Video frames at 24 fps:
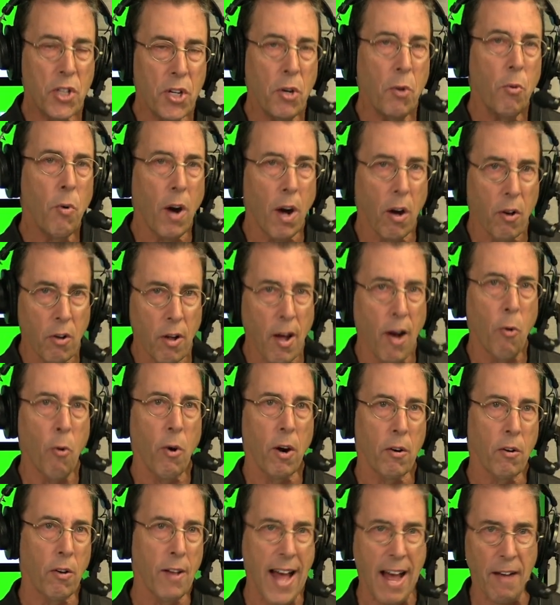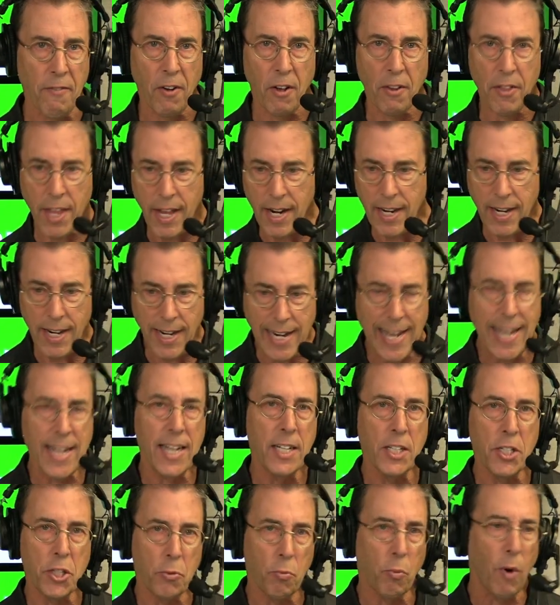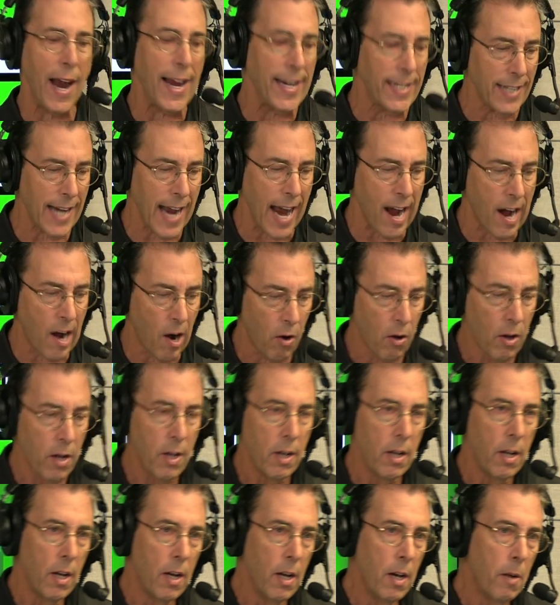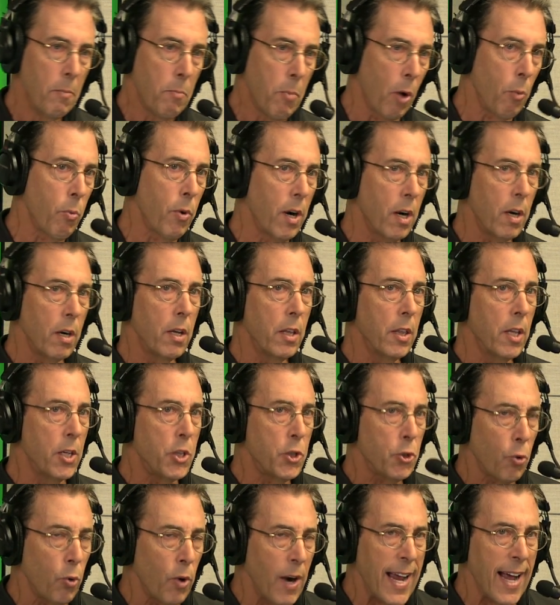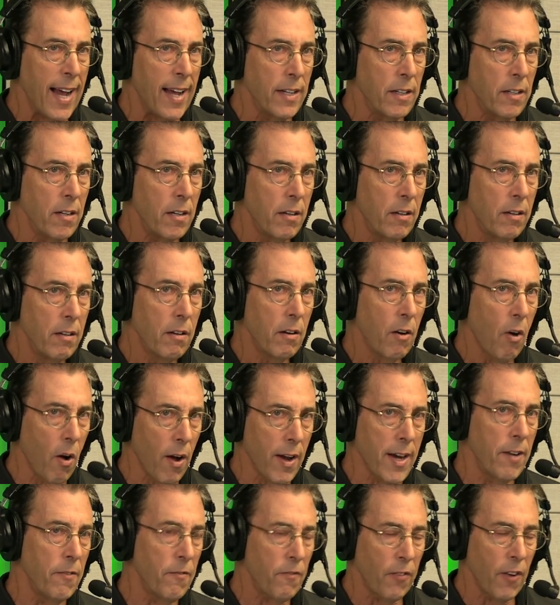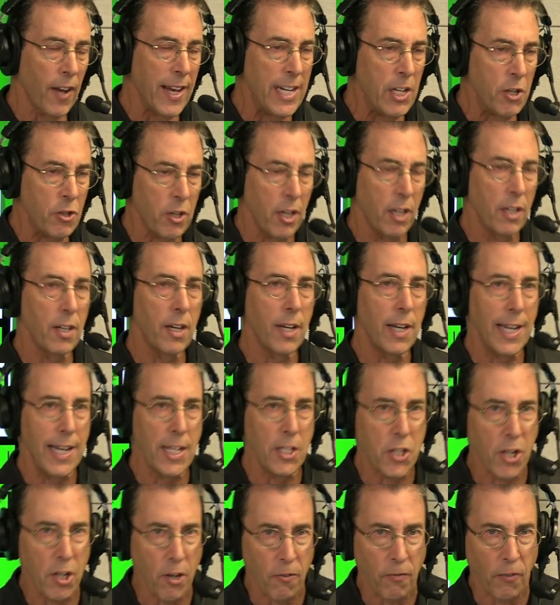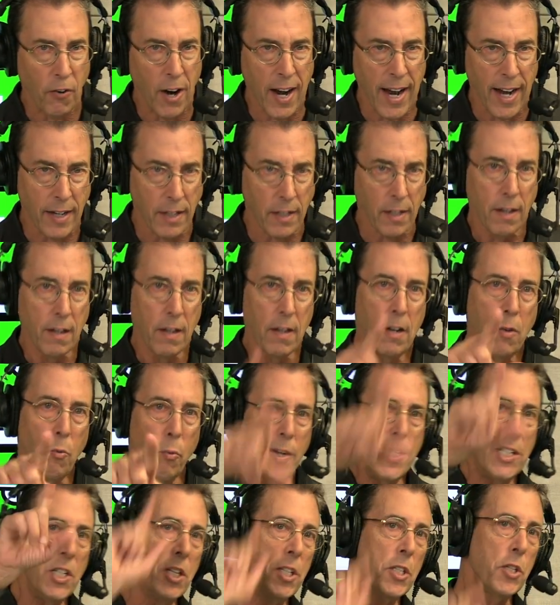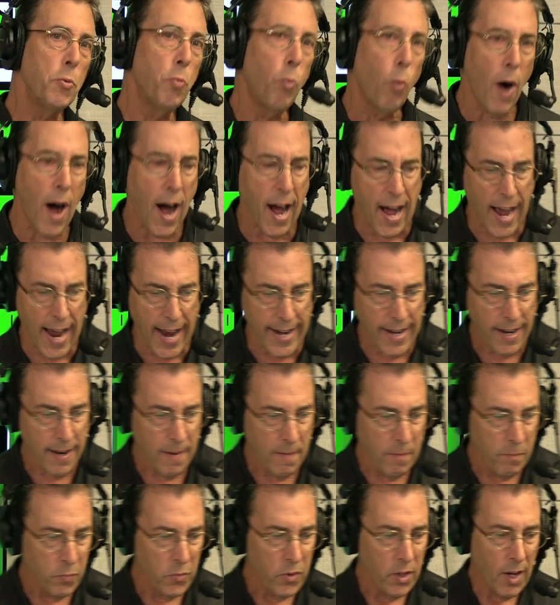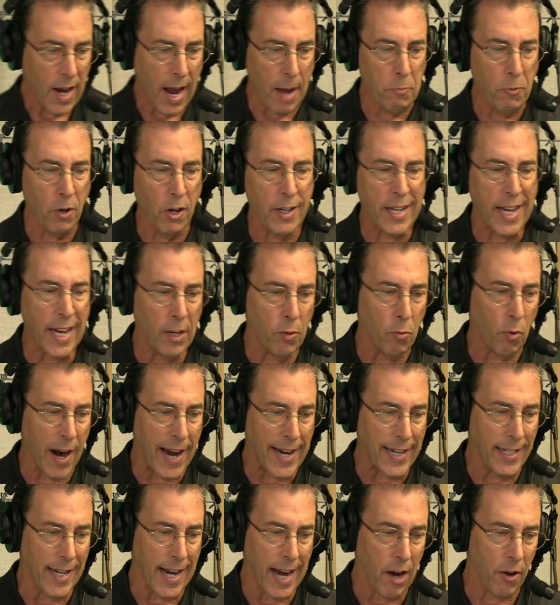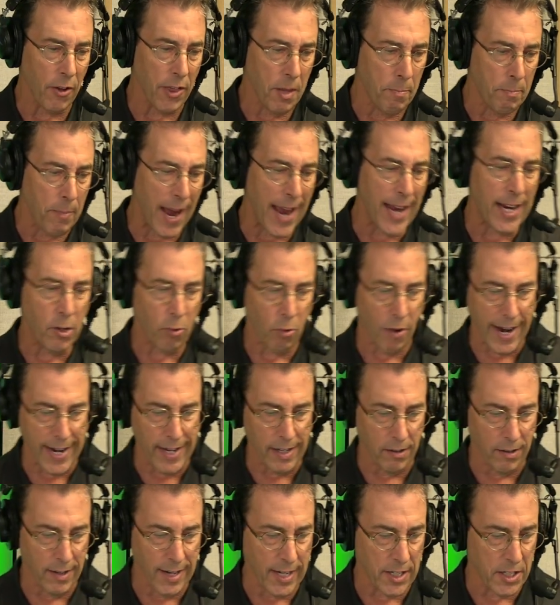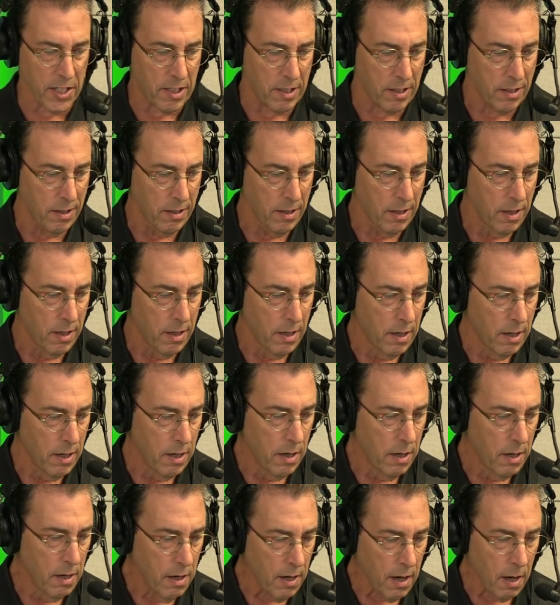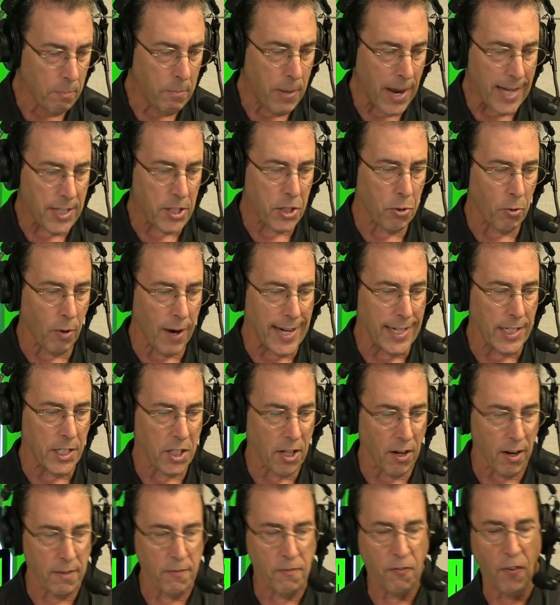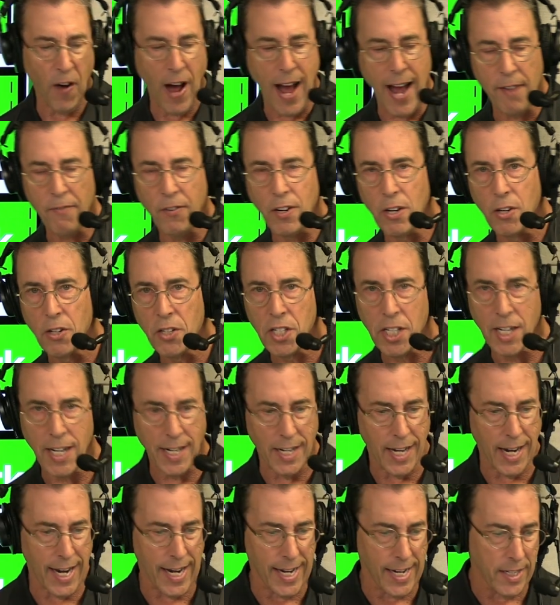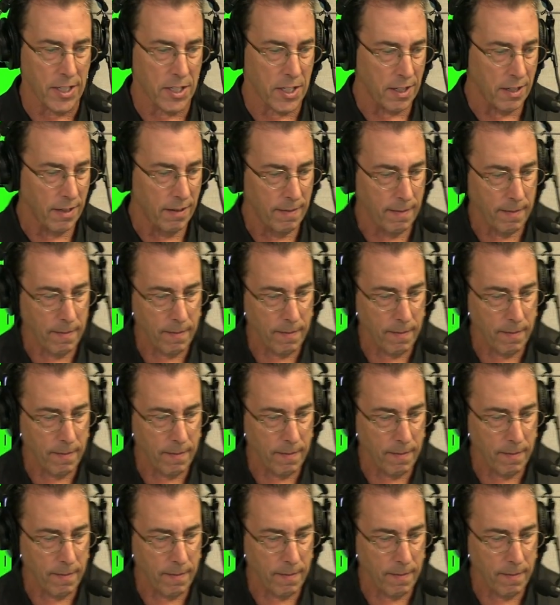to a lower level than it is right now. But we're, the trend on inflation is your friend, which is why I'm looking right now at the bank rate list of best rates on five year CDs